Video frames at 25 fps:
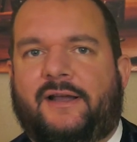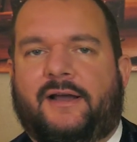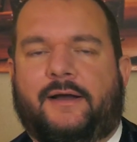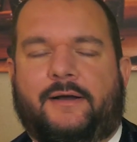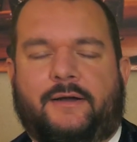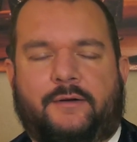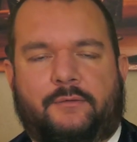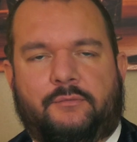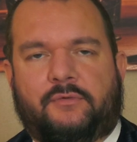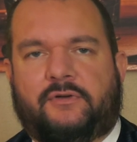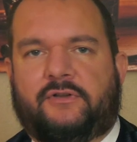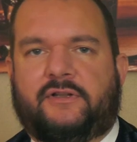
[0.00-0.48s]

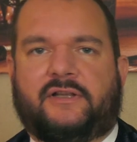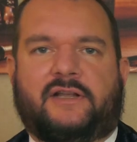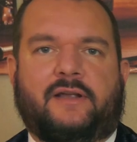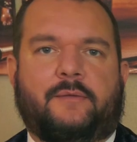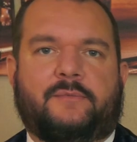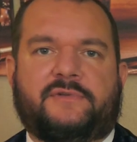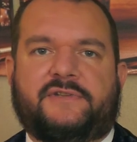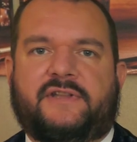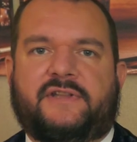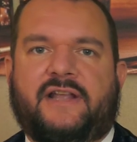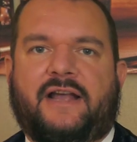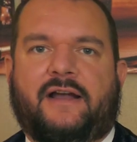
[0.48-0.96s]
Really
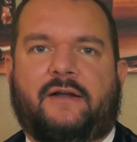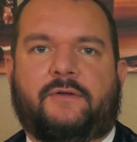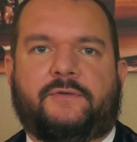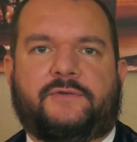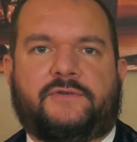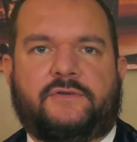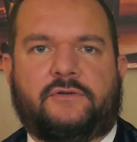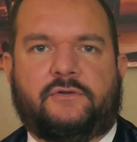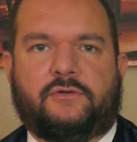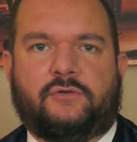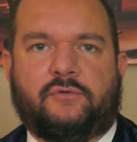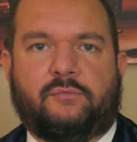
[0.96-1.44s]
comes down
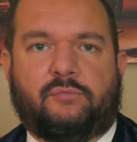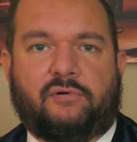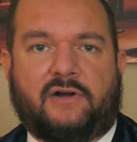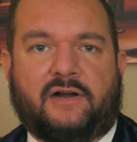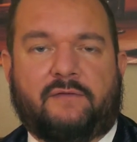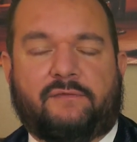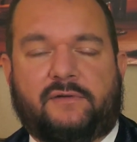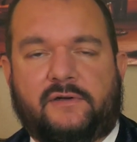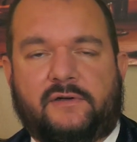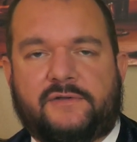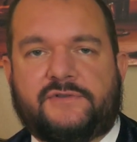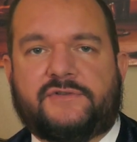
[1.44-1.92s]
to
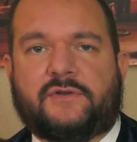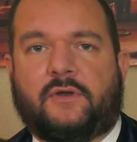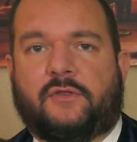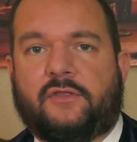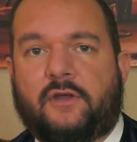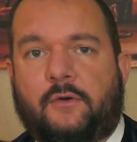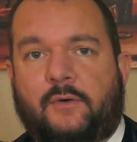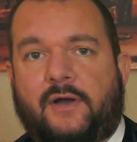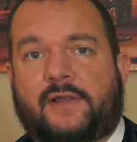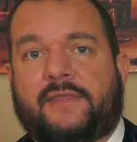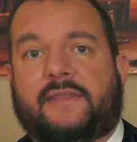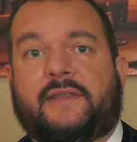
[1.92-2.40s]
preference,
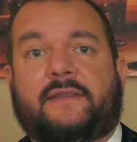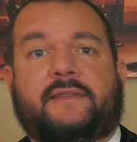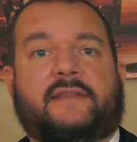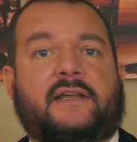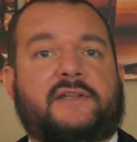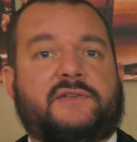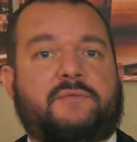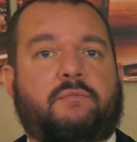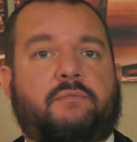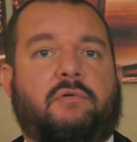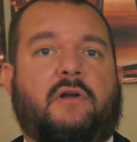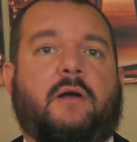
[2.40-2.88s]
although I think
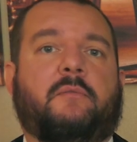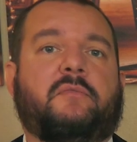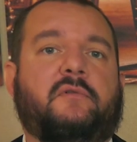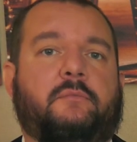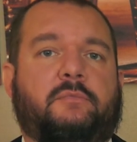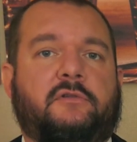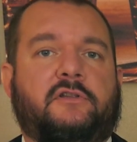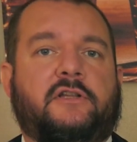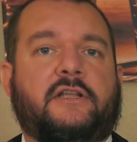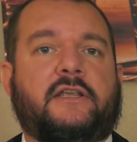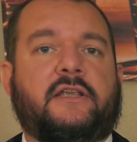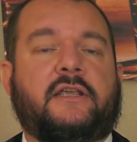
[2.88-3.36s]
that's
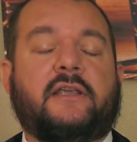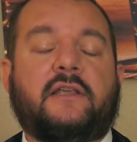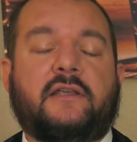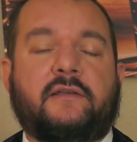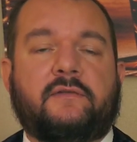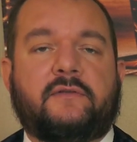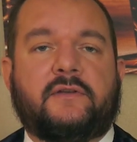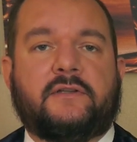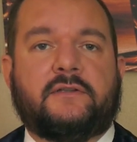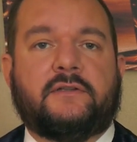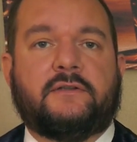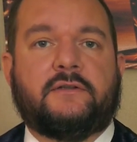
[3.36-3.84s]
probably
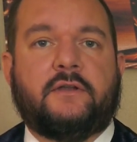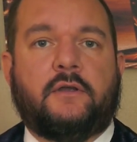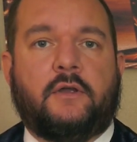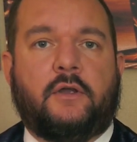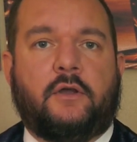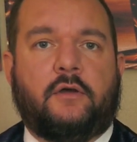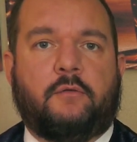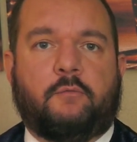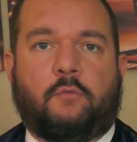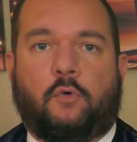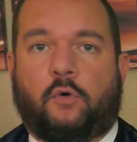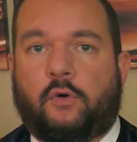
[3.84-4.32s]
even
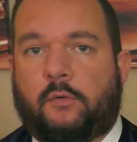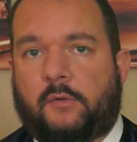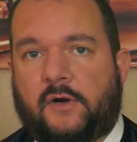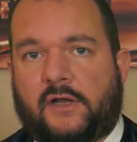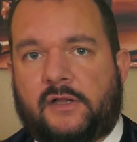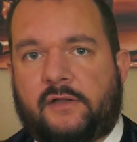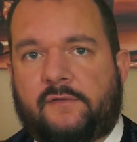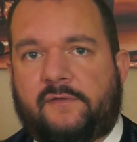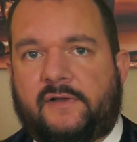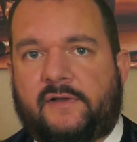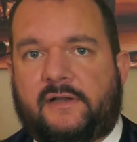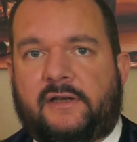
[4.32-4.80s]
more
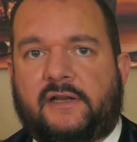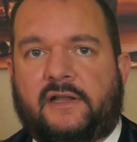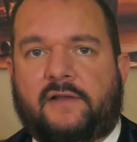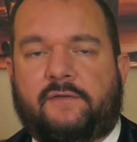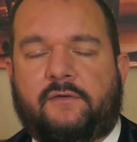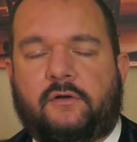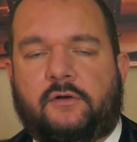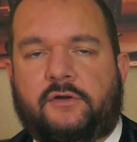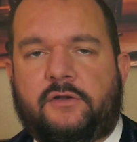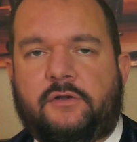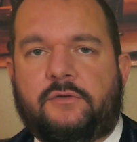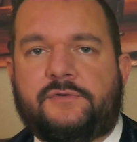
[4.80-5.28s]
relevant
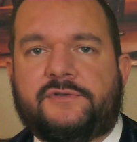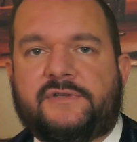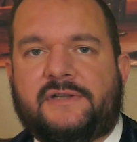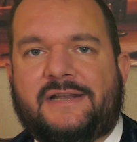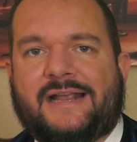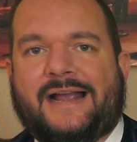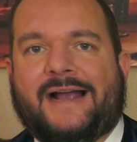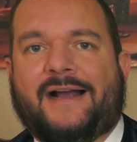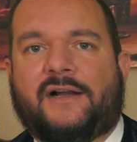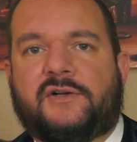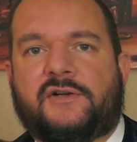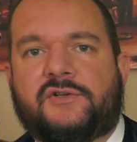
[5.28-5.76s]
if you're
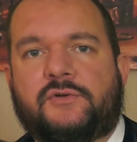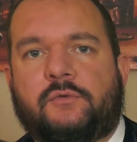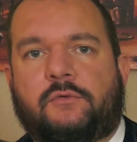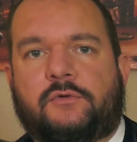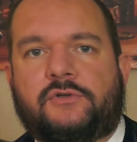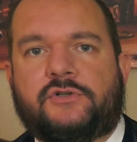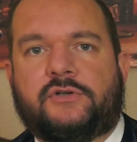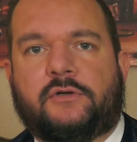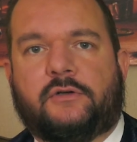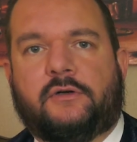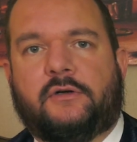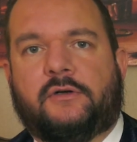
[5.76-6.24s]
using
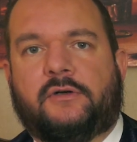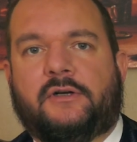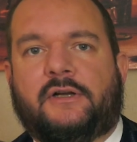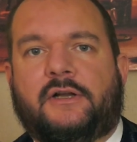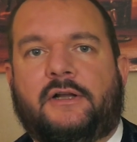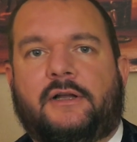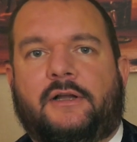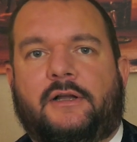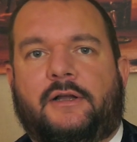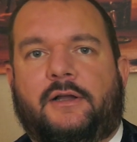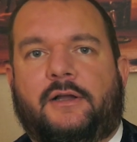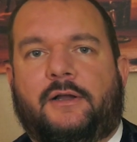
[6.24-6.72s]
actual sugar.
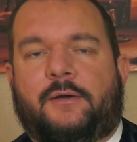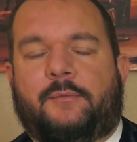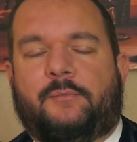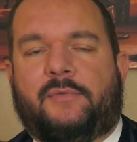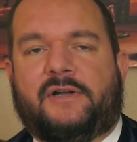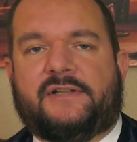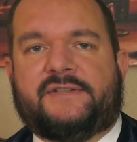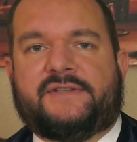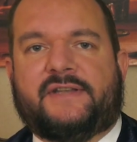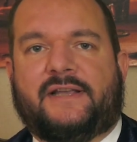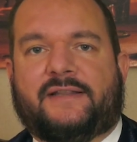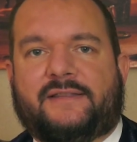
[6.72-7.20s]

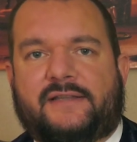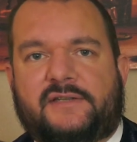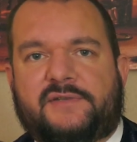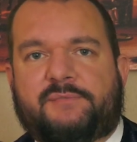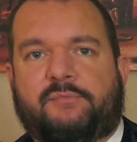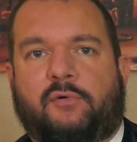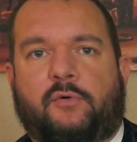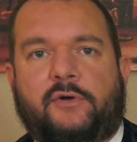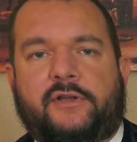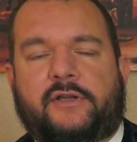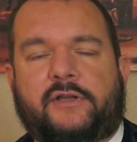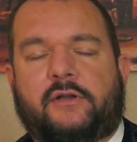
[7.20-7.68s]
But at this
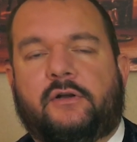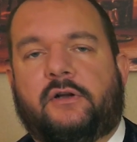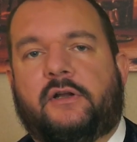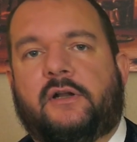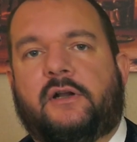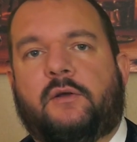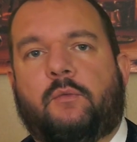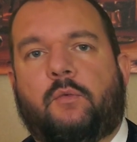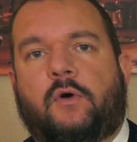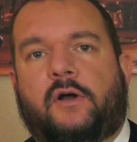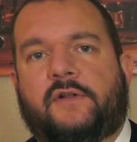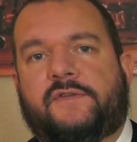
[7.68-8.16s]
point, you're
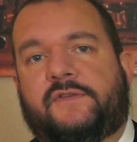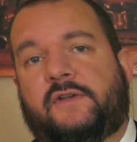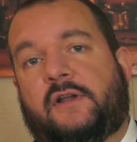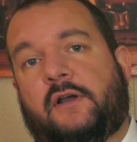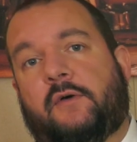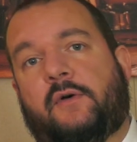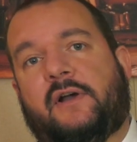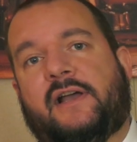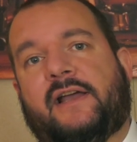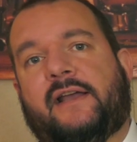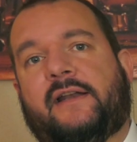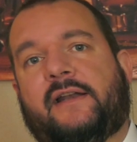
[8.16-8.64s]
gonna want to
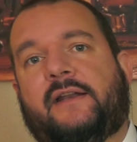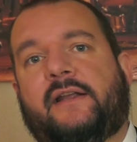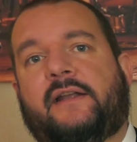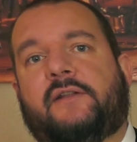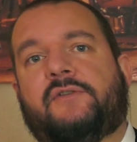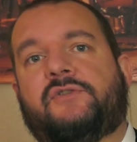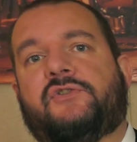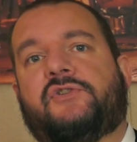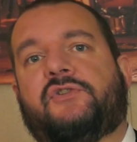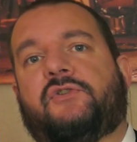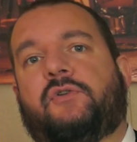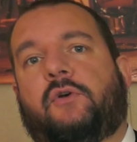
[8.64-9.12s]
go ahead
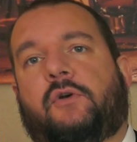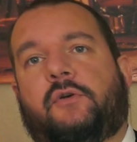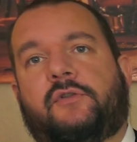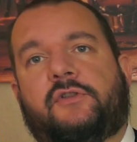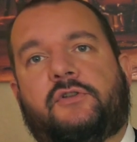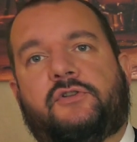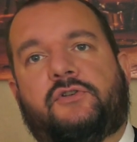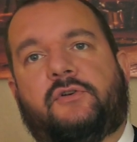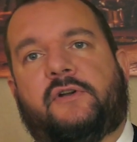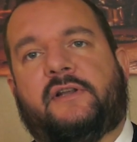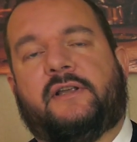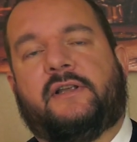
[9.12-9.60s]
and stir
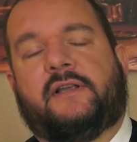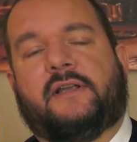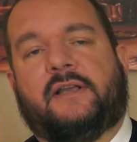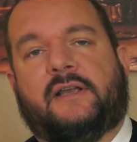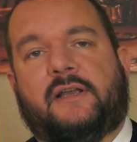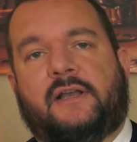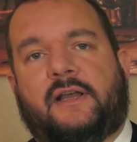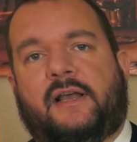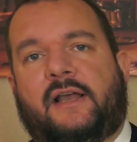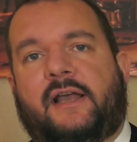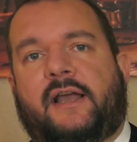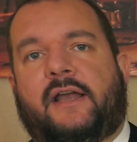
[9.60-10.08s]
the drink,
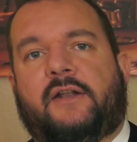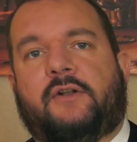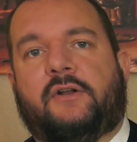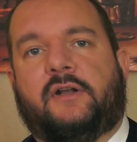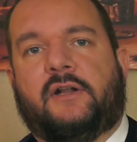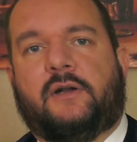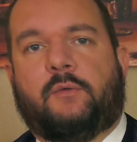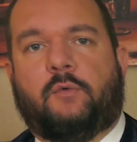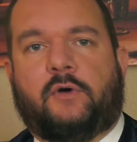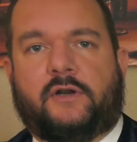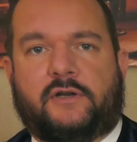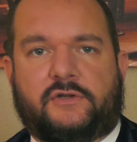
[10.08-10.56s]
and you're
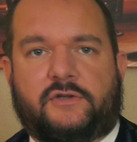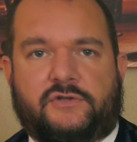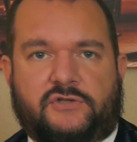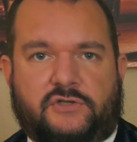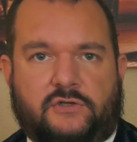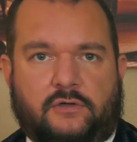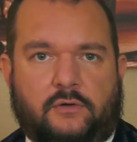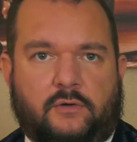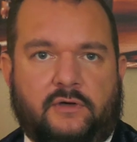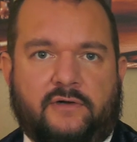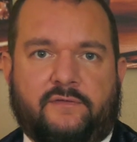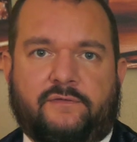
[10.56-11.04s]
gonna wanna
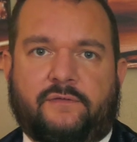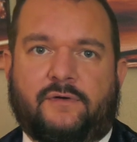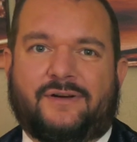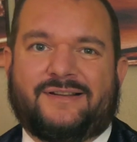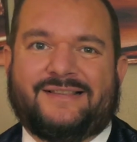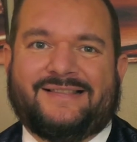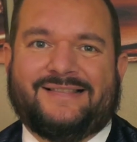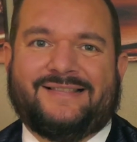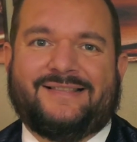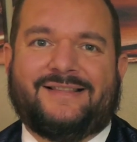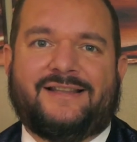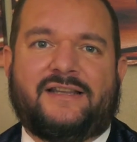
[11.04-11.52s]
stir it for
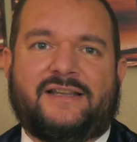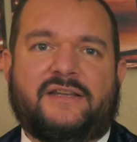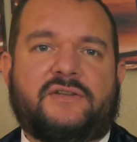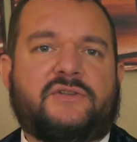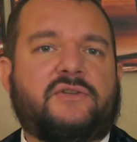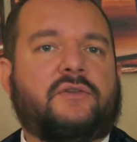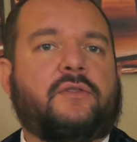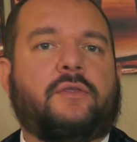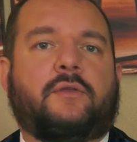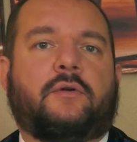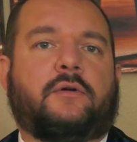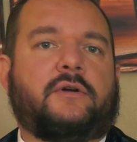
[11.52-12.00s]
at
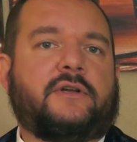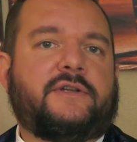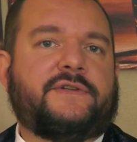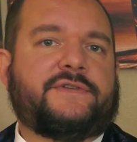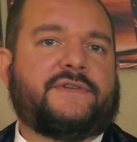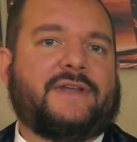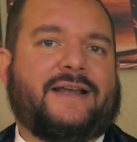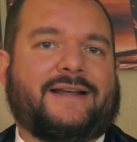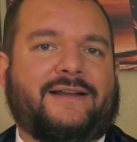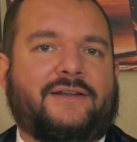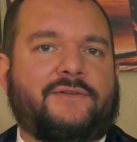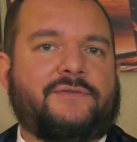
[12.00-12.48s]
least 30
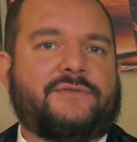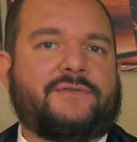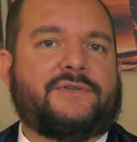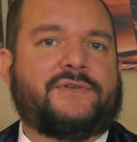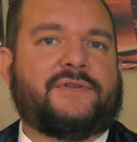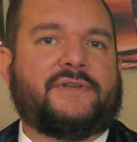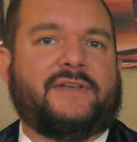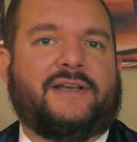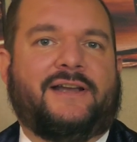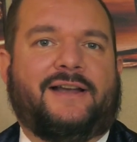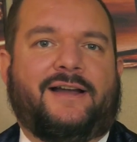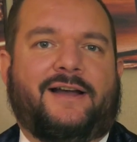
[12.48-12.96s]

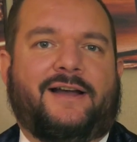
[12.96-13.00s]
seconds.